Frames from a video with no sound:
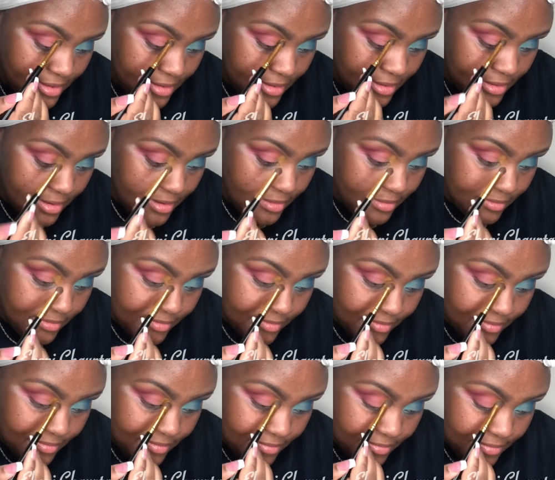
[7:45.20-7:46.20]
you know,
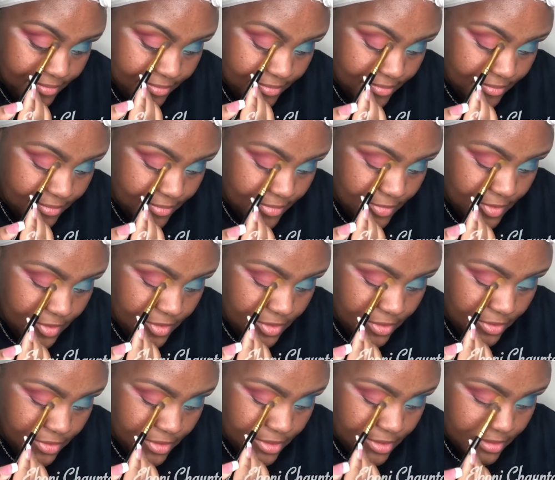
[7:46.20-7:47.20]

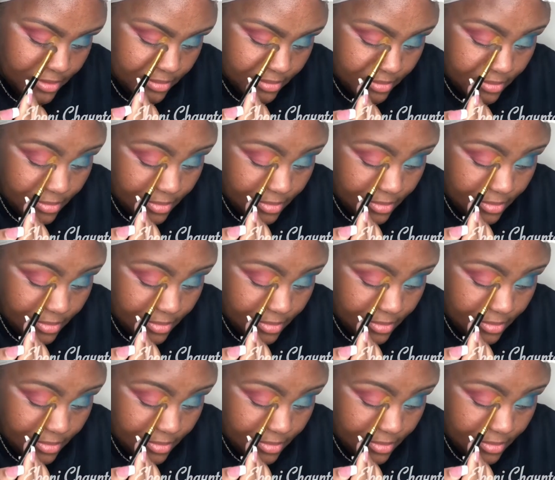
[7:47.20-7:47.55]
showed up.